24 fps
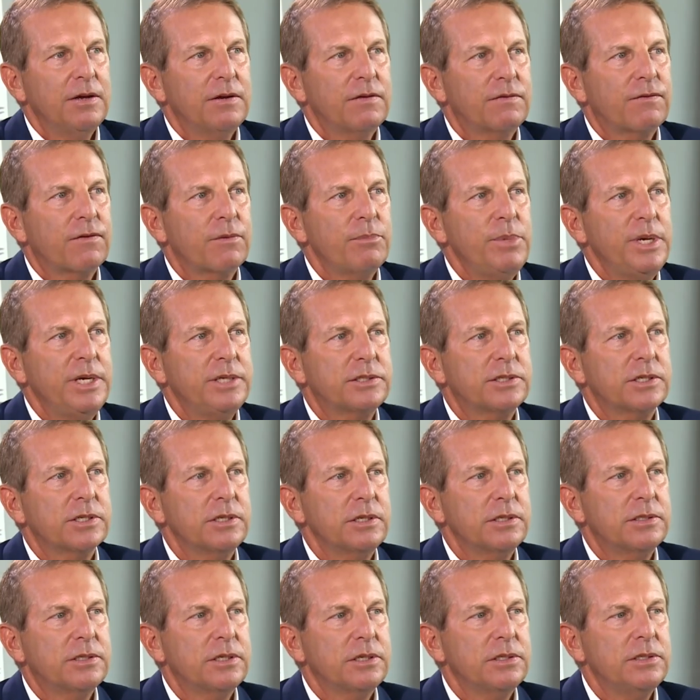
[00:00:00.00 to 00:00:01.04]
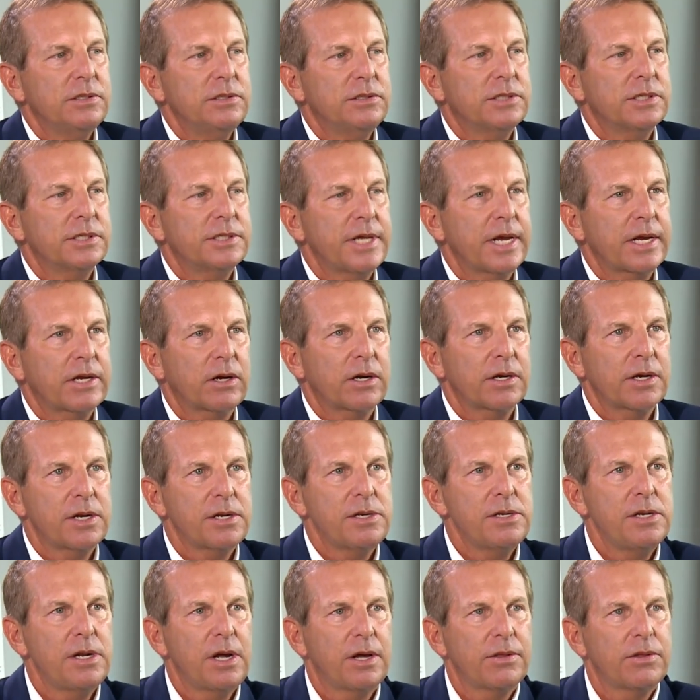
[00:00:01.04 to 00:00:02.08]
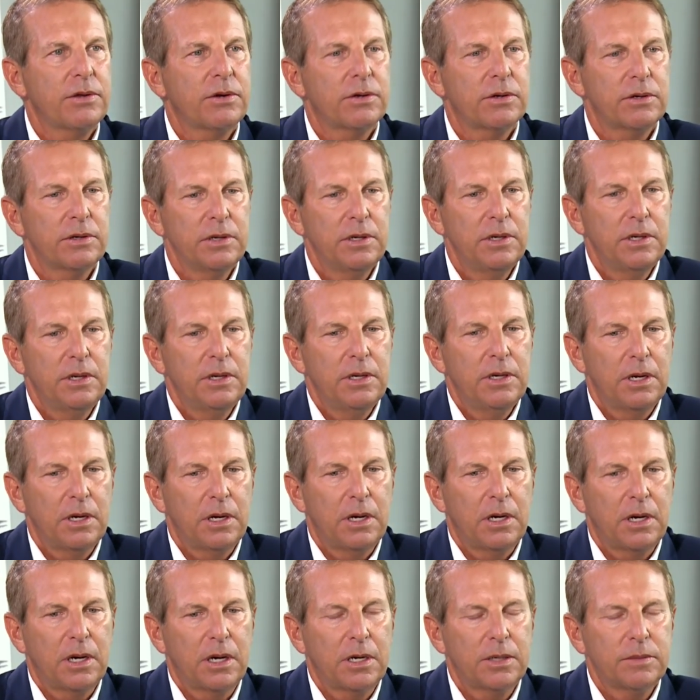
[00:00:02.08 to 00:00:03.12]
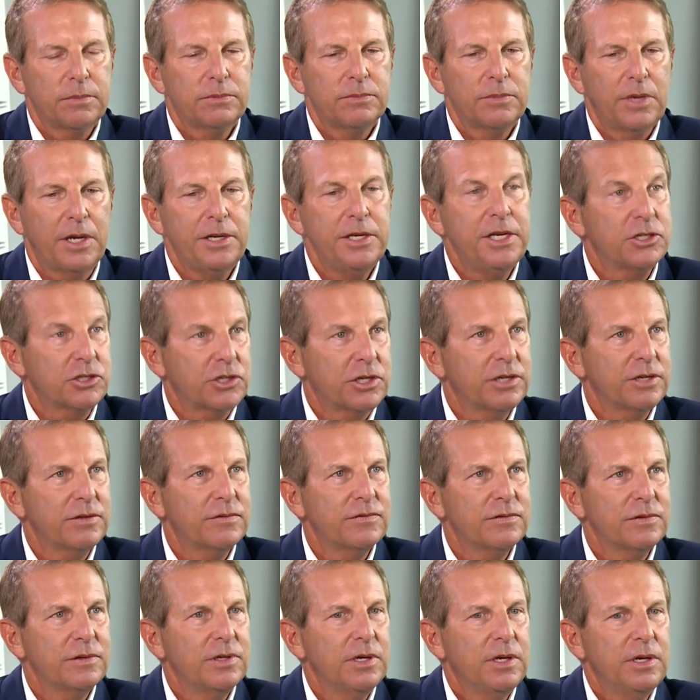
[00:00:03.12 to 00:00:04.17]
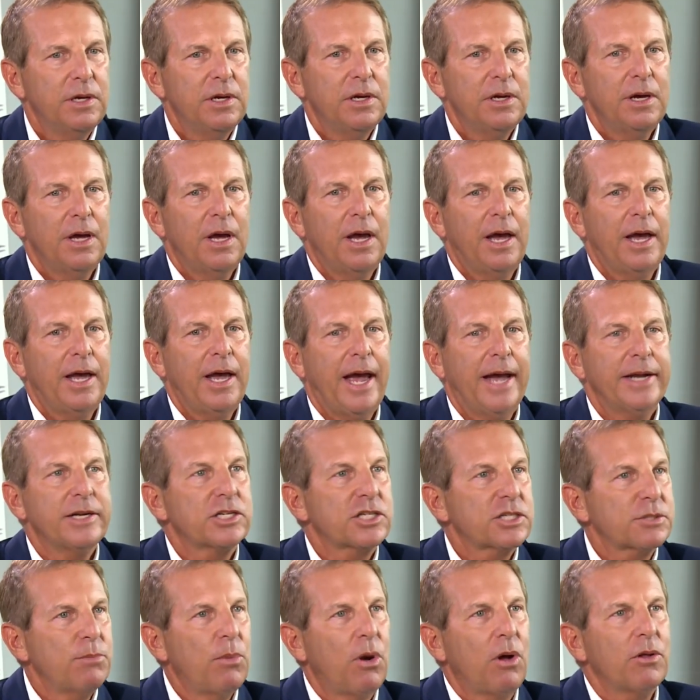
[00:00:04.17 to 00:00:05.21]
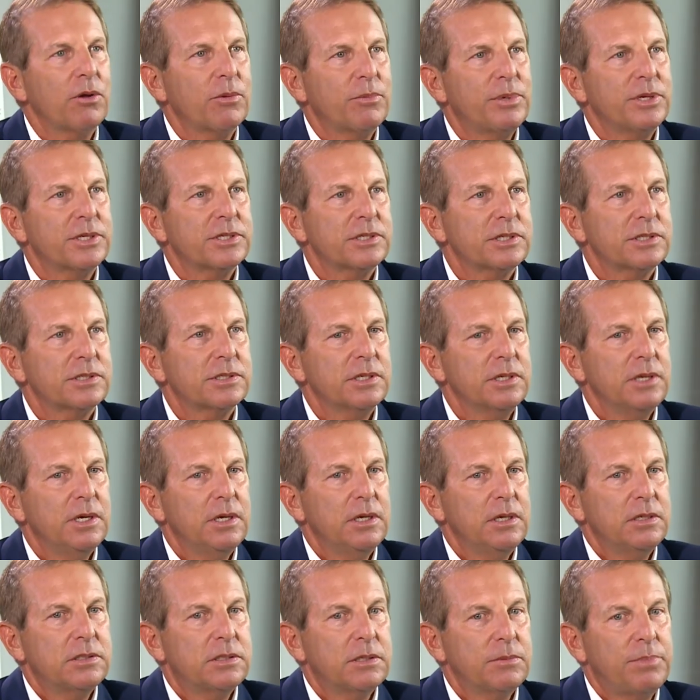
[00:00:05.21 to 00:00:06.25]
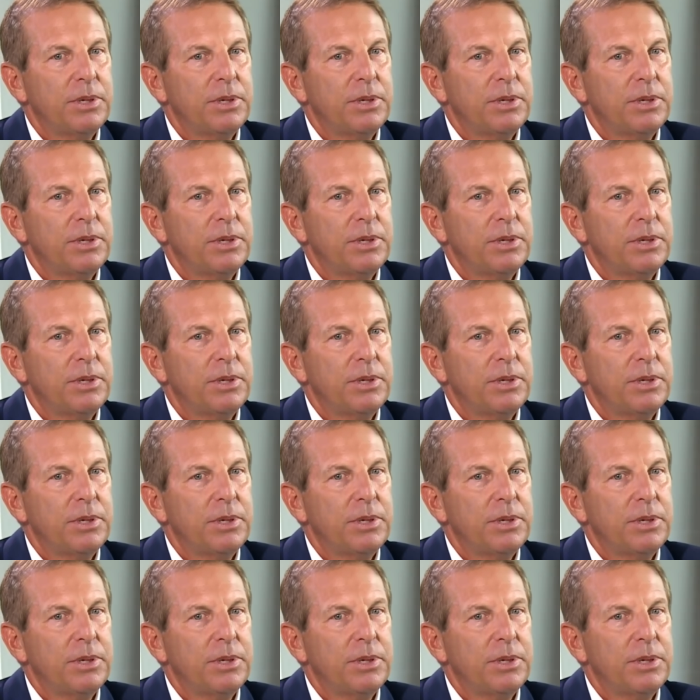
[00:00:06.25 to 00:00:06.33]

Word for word: for me to take on another initiative and a smaller business to